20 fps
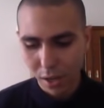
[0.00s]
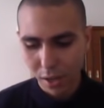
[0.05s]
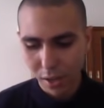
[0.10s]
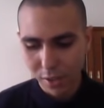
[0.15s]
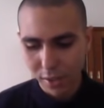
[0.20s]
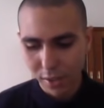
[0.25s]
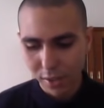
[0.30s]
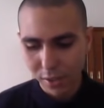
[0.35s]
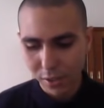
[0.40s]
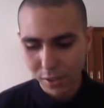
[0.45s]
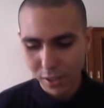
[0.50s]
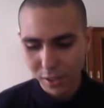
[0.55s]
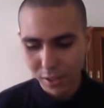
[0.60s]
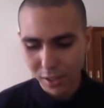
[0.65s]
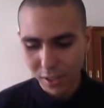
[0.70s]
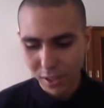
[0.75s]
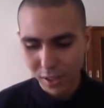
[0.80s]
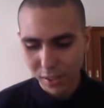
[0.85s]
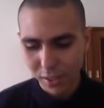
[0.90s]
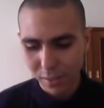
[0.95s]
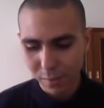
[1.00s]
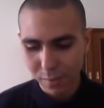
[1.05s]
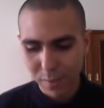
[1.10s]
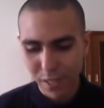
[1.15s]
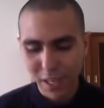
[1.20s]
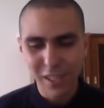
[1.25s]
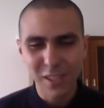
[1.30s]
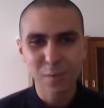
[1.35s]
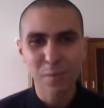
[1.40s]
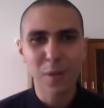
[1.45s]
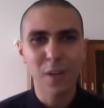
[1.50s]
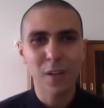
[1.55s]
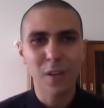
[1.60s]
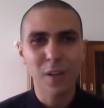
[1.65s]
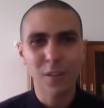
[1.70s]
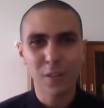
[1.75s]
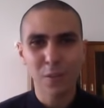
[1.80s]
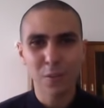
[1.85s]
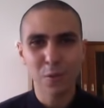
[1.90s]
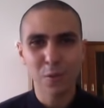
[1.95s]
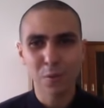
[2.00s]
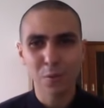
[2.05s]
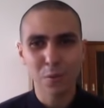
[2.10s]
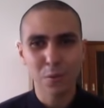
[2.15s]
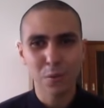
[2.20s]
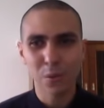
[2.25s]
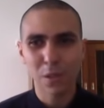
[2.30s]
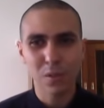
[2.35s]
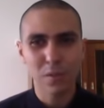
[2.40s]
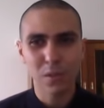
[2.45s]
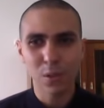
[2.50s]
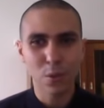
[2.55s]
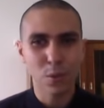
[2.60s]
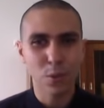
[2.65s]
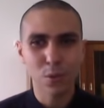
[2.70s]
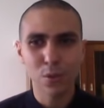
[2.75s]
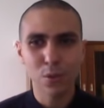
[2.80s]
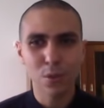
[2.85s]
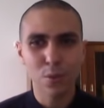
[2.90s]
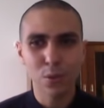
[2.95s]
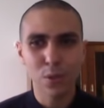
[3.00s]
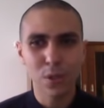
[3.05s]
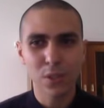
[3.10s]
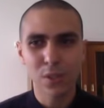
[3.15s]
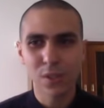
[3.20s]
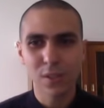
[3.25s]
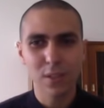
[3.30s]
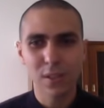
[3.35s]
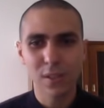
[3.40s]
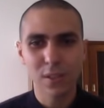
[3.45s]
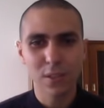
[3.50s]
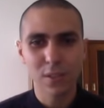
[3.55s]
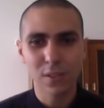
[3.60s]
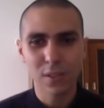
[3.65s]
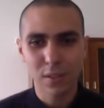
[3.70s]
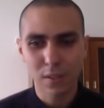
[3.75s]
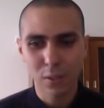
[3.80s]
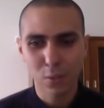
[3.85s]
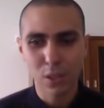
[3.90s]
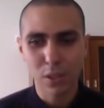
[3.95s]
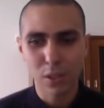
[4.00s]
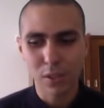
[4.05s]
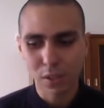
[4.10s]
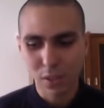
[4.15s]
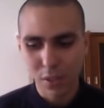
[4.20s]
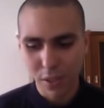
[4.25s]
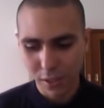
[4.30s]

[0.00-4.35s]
It's just like it breaks my heart to even go through his Twitter.